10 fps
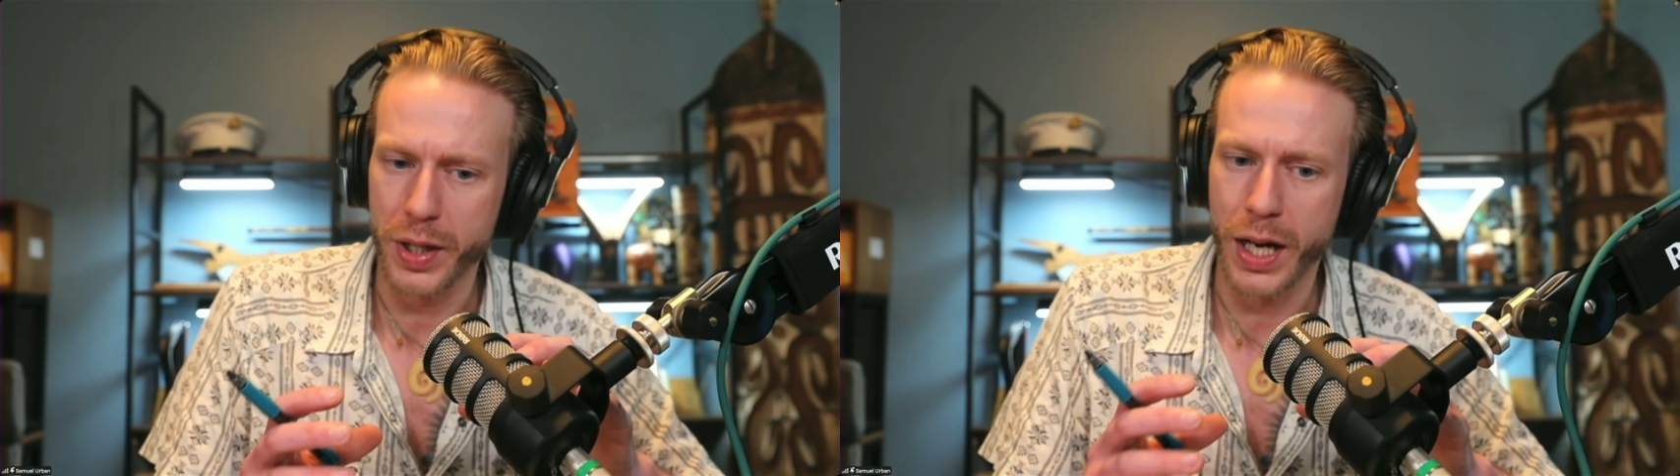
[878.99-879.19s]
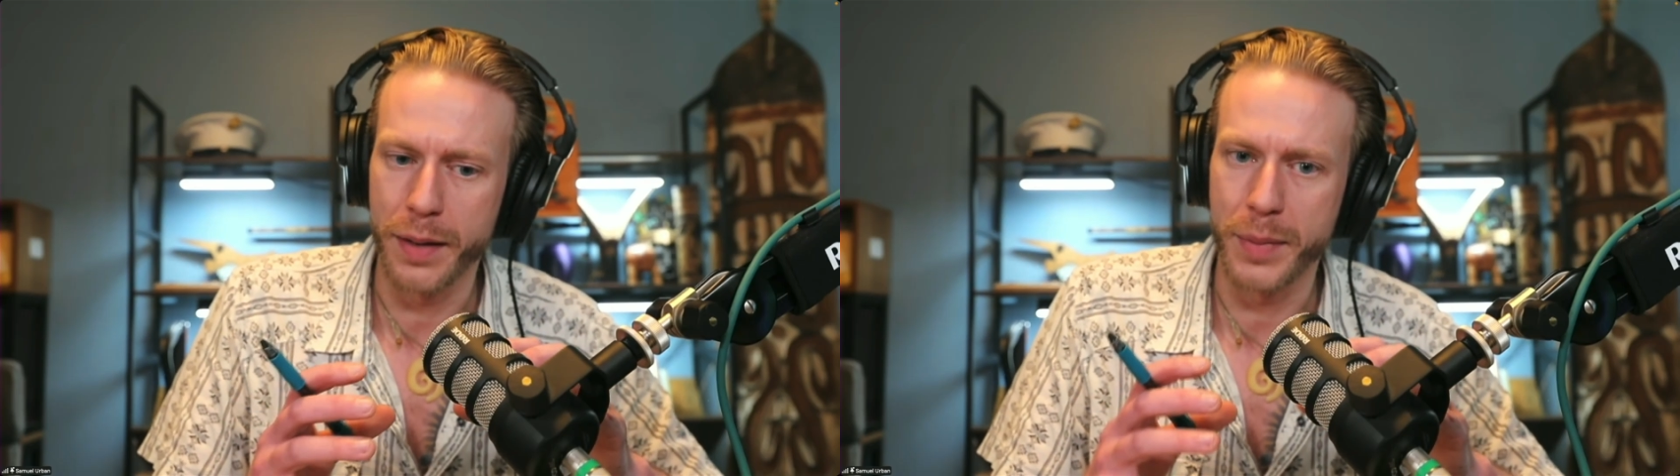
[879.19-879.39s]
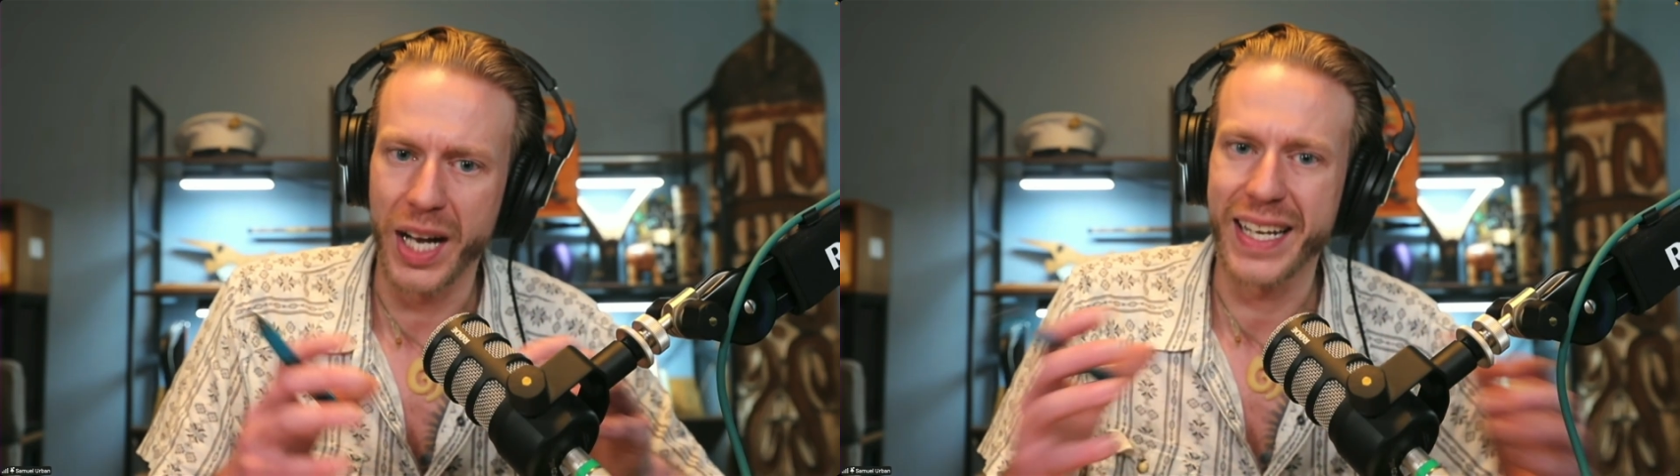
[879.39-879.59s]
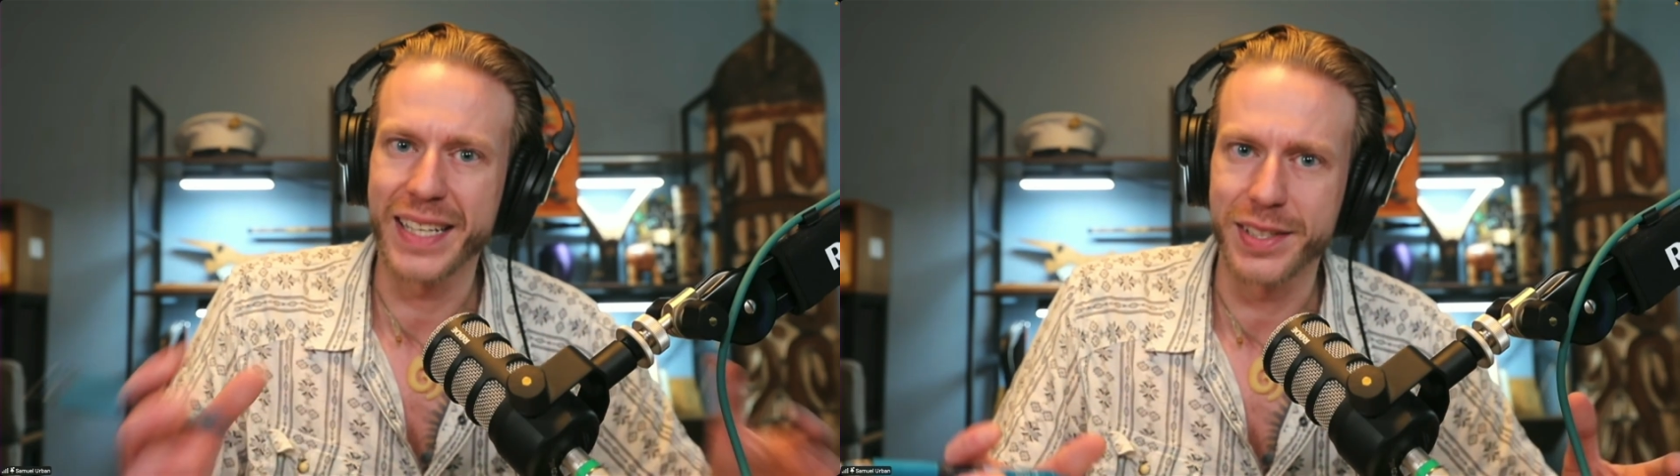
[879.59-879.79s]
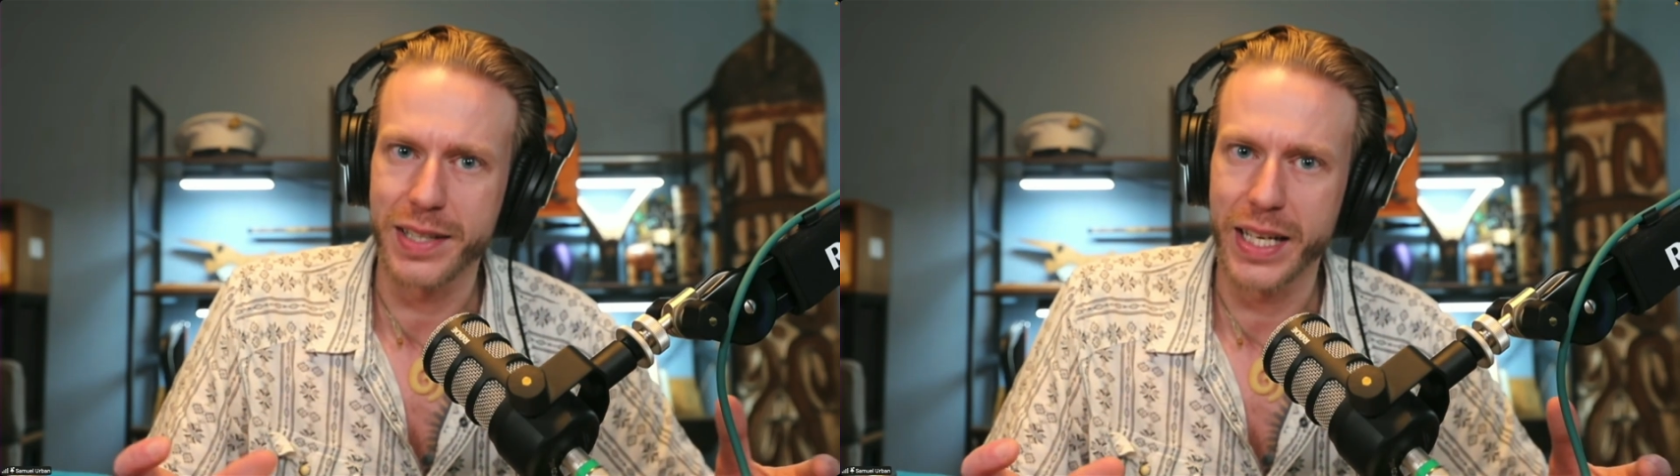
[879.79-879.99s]

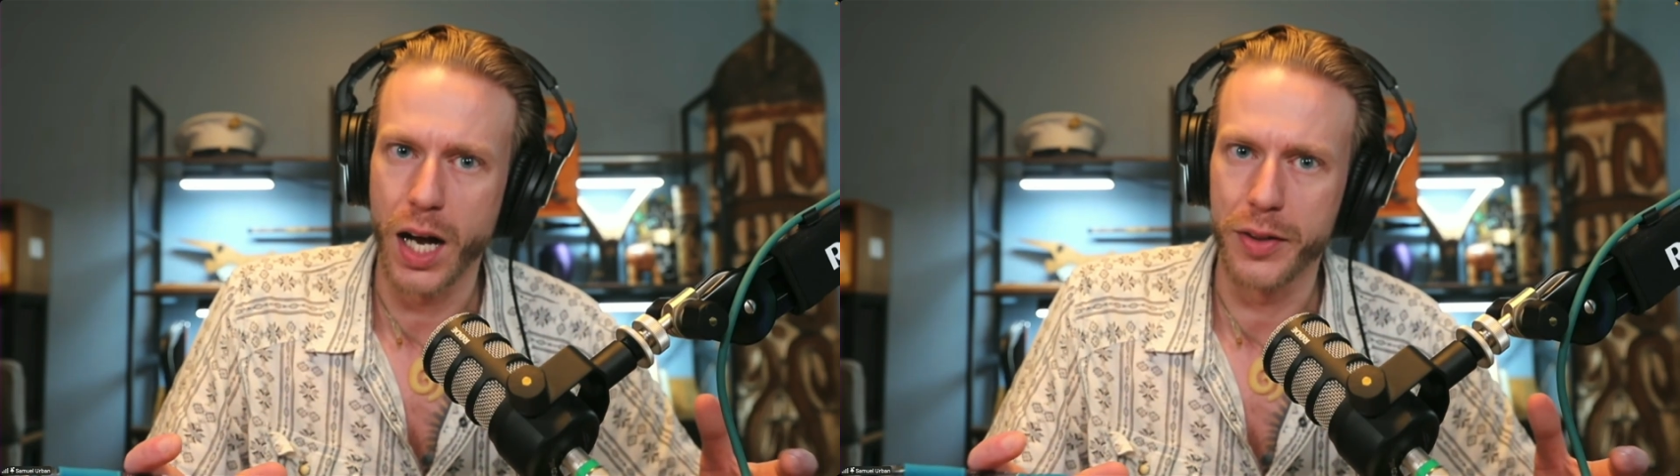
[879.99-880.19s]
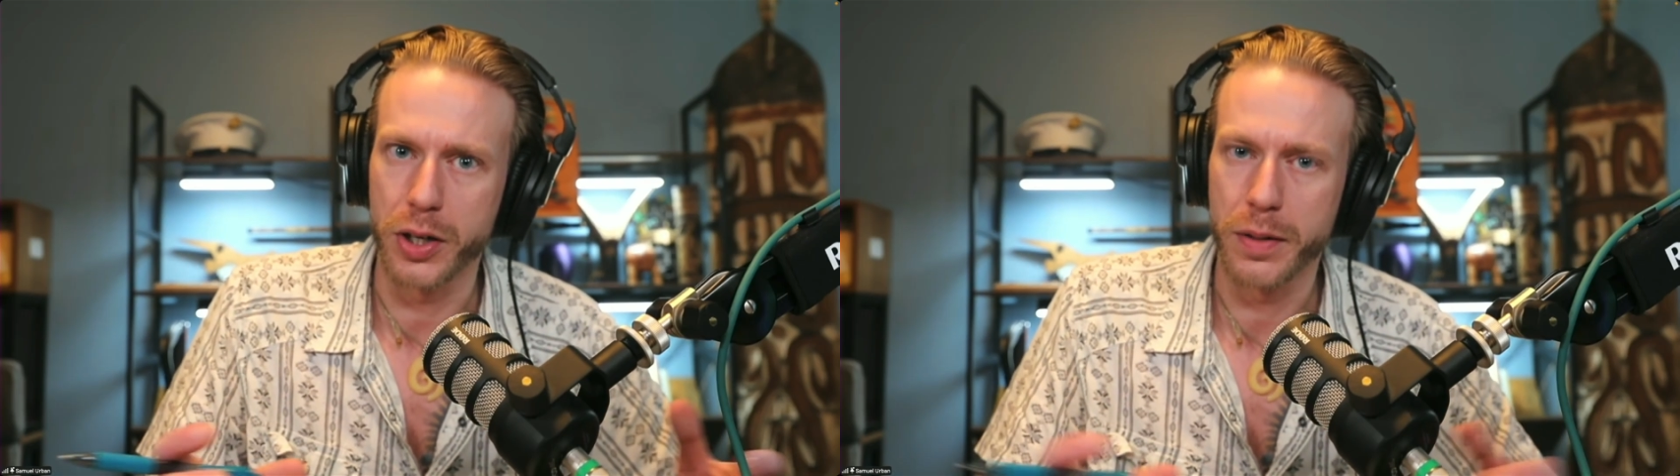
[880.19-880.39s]
against the other.